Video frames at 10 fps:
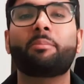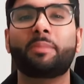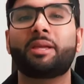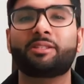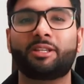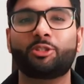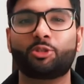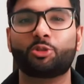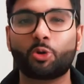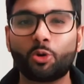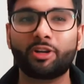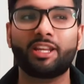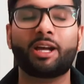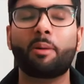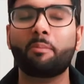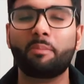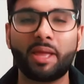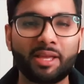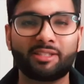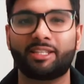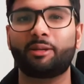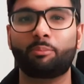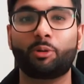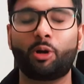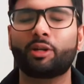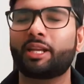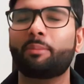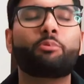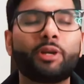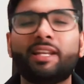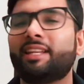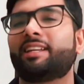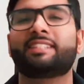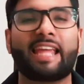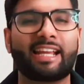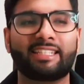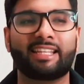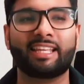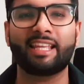amazing story, amazing plot, and brilliant acting.